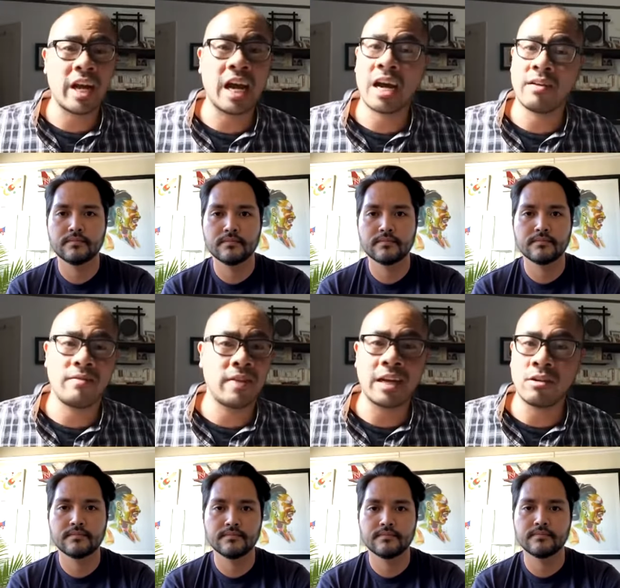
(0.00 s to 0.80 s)

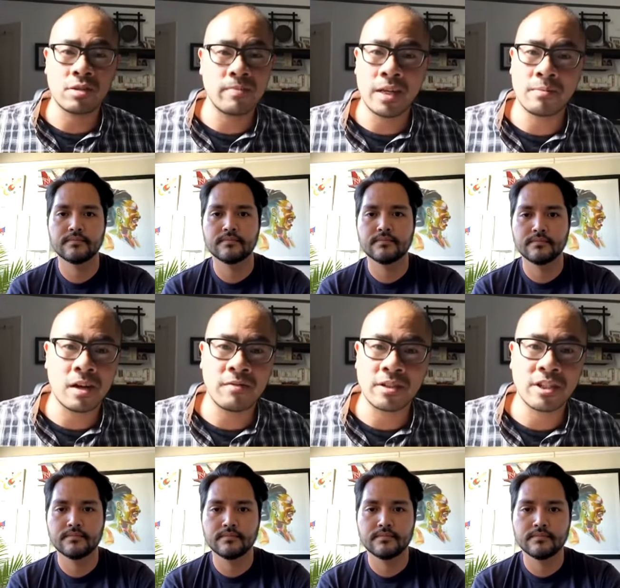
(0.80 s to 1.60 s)
Speaker 1: have that ultimatum
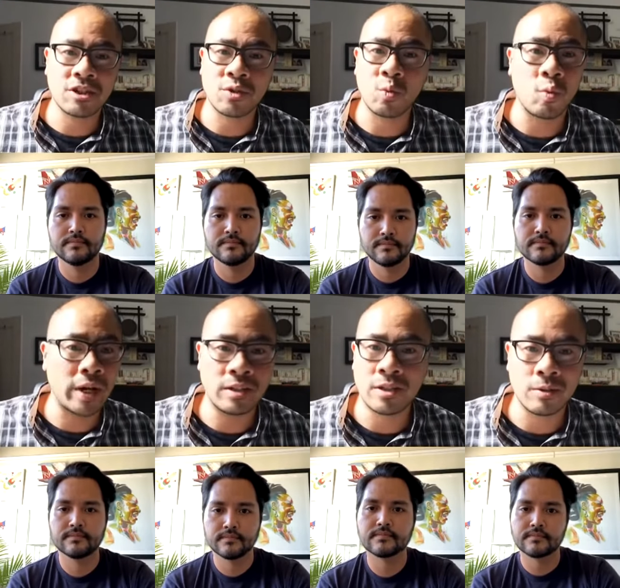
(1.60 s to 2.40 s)
conversation
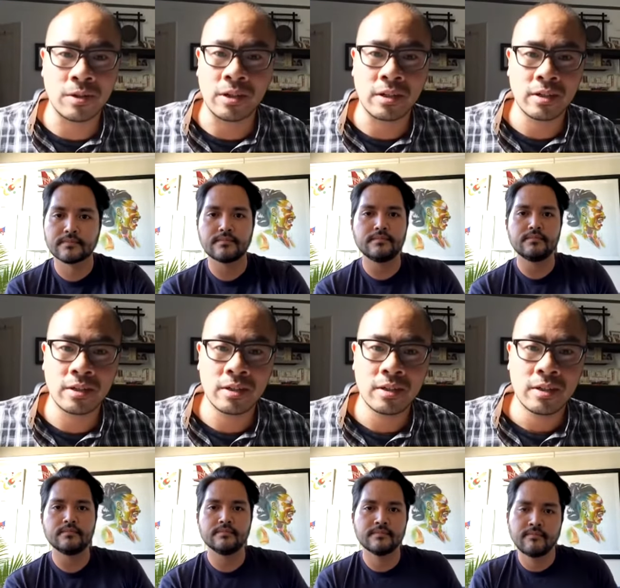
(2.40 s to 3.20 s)
way sooner?
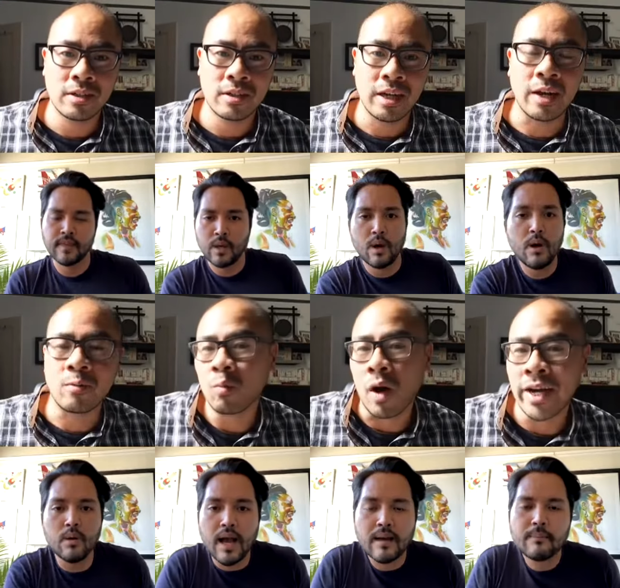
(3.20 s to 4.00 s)

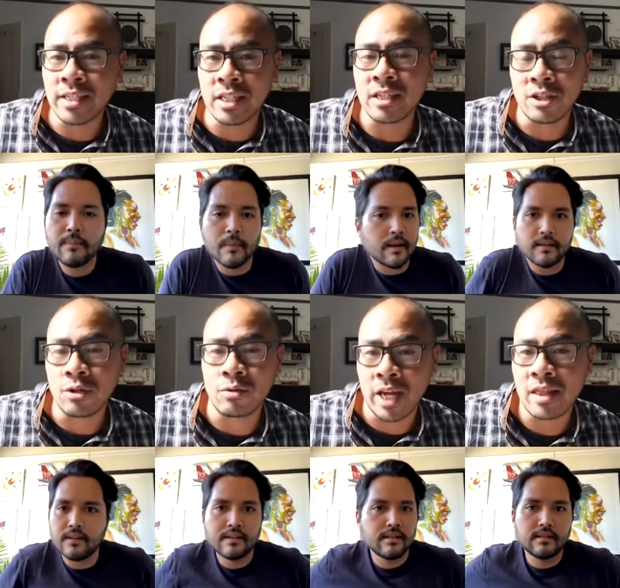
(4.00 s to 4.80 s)
Oh, ab- did
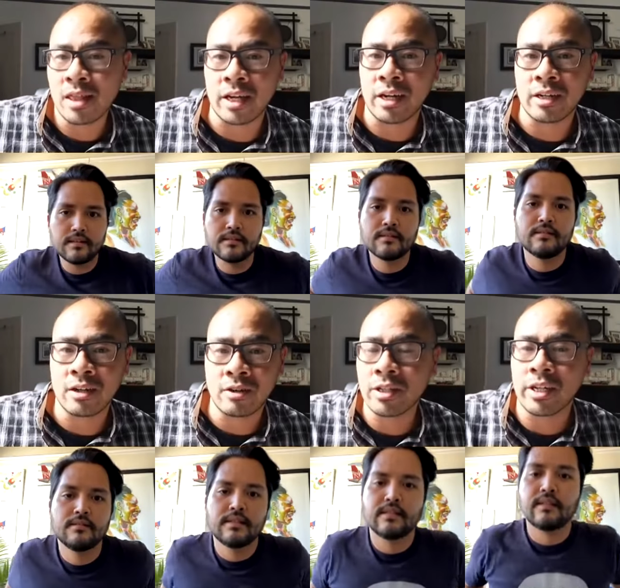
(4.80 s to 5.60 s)
you get there
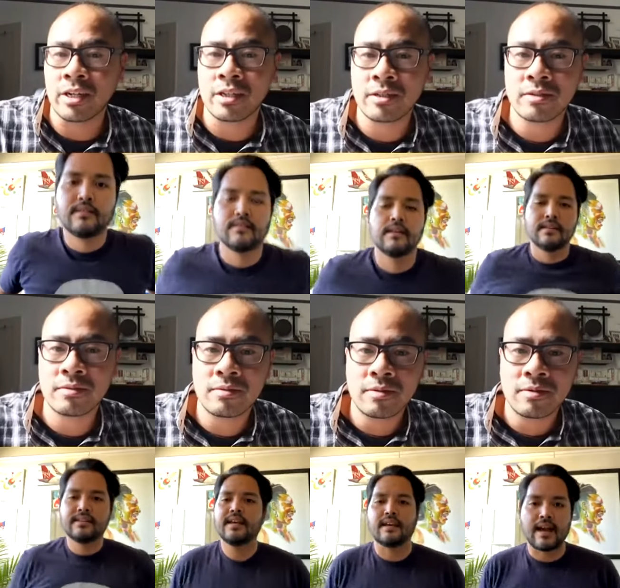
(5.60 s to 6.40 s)
earlier?
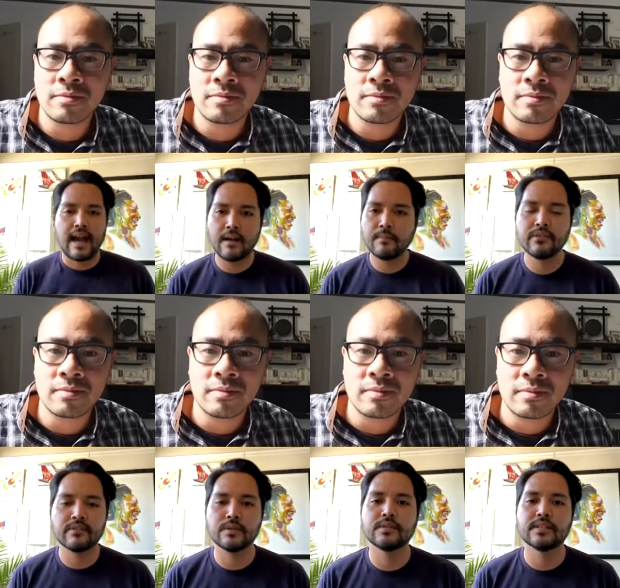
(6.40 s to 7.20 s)
Speaker 2: Yeah,
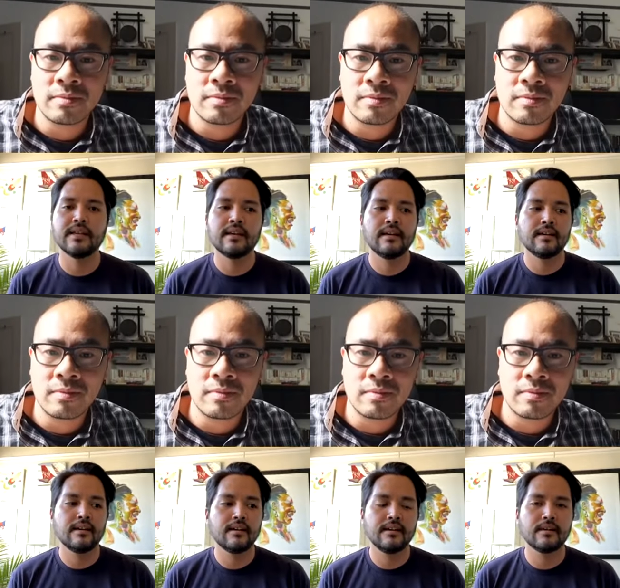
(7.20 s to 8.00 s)
absolutely.
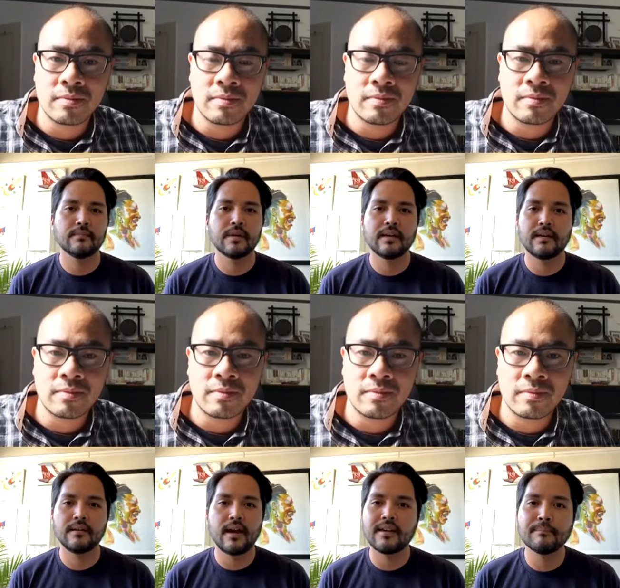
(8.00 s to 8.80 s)
Um,
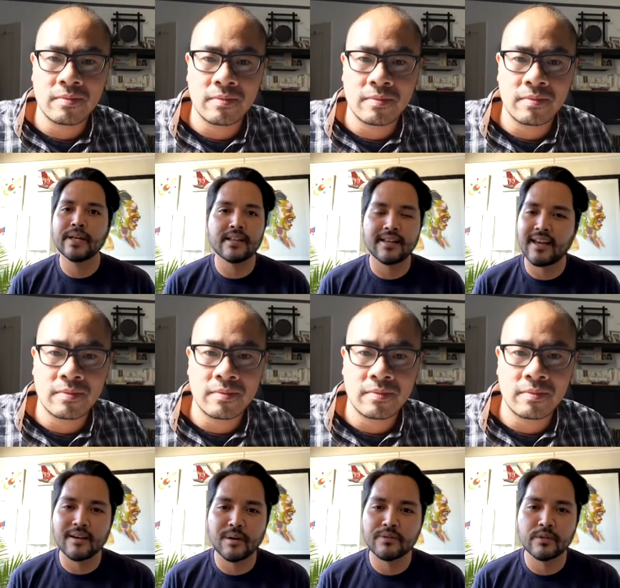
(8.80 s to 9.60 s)
uh, but like I
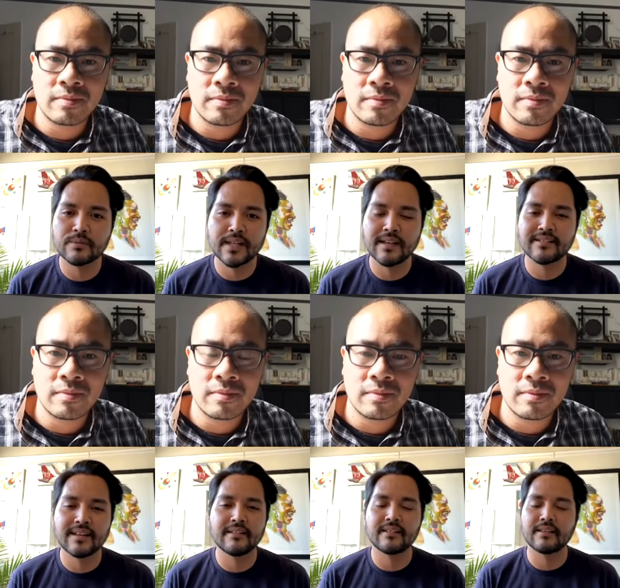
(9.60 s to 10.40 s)
also
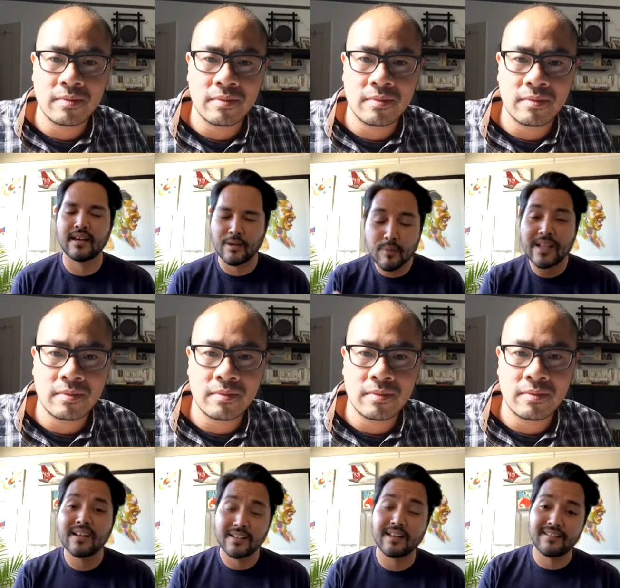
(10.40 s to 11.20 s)
recognize, I
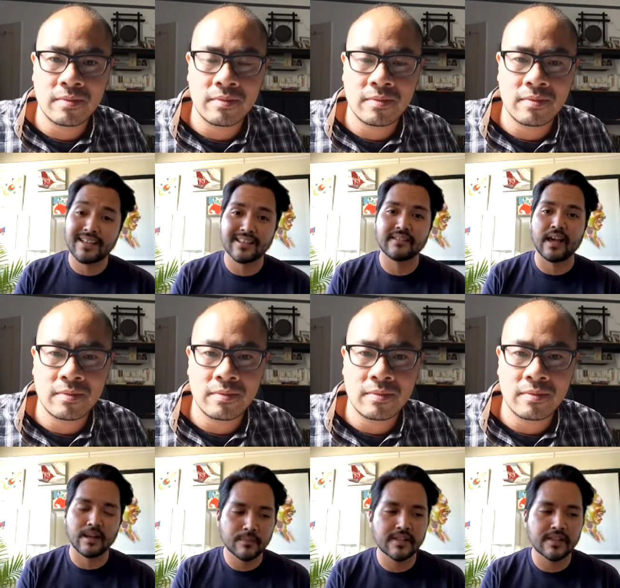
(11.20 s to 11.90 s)
recognized at the time that